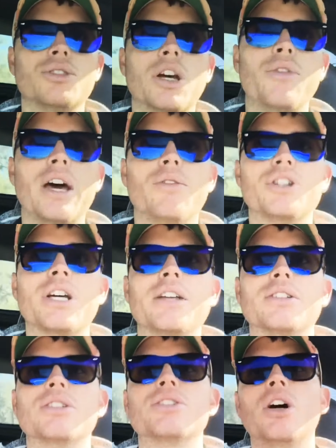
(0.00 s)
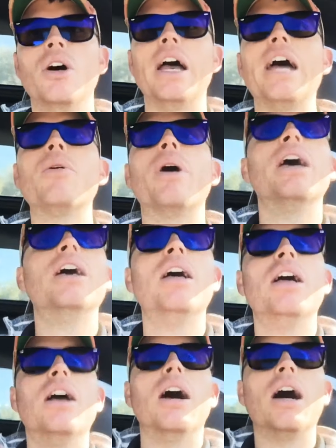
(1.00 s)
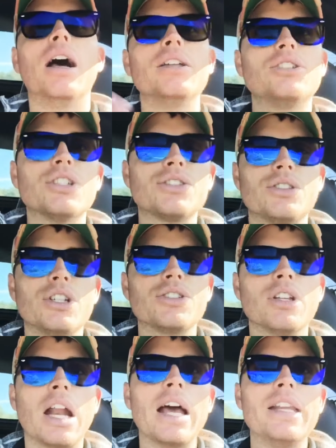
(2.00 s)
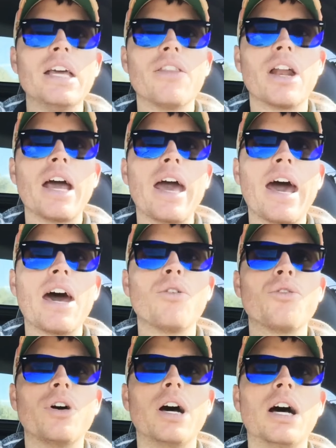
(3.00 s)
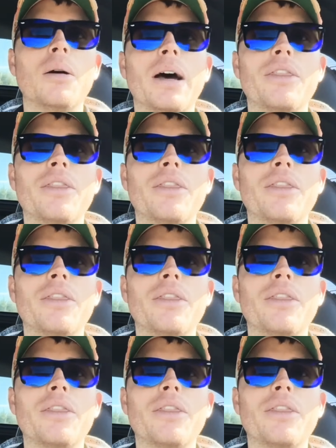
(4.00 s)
of advertising. So anyway, just an idea that I have. I